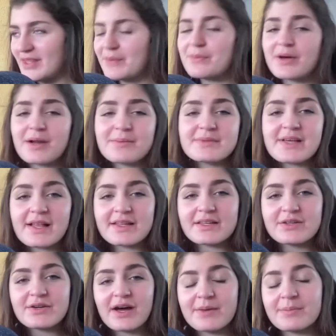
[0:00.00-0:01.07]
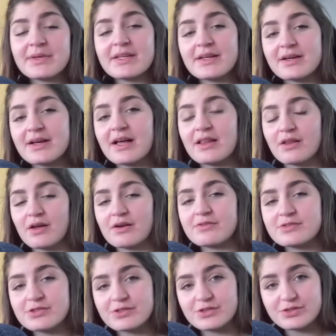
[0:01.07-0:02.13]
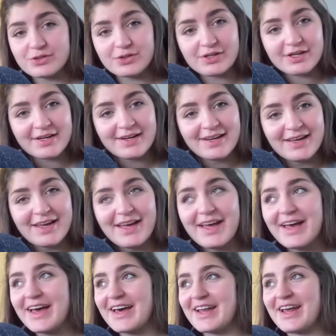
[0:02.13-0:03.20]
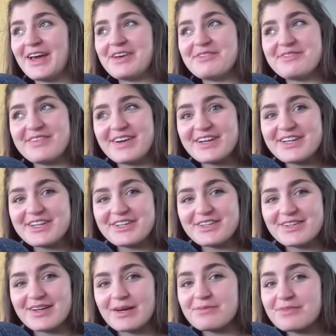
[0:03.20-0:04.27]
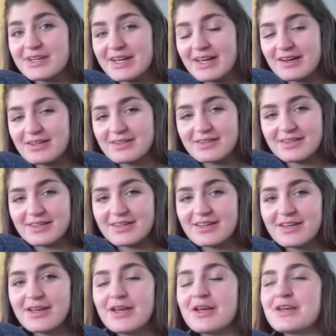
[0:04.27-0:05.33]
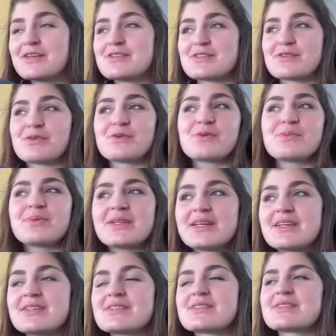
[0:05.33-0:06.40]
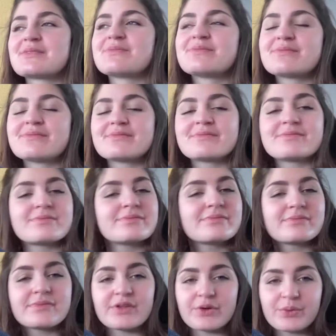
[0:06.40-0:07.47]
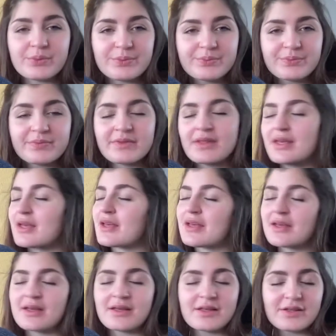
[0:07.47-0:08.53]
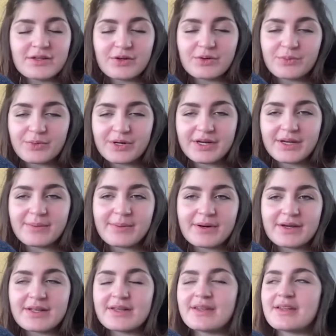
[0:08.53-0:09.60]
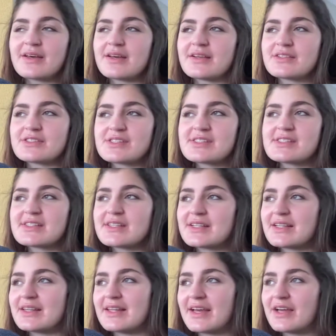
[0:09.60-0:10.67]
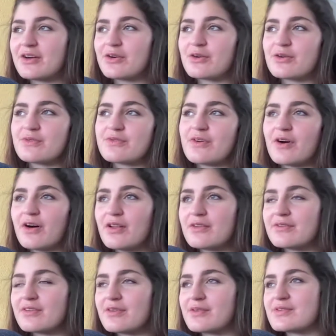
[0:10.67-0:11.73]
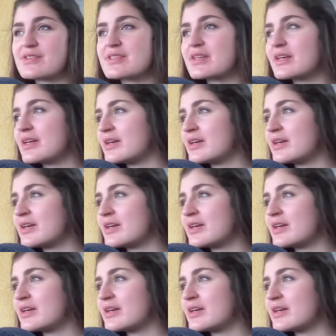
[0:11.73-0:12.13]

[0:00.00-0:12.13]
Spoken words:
but I'm telling you, I'm eating a lot of sugar and I'm very good. I'm very healthy. So please, no, don't worry about it. Just let go of all of those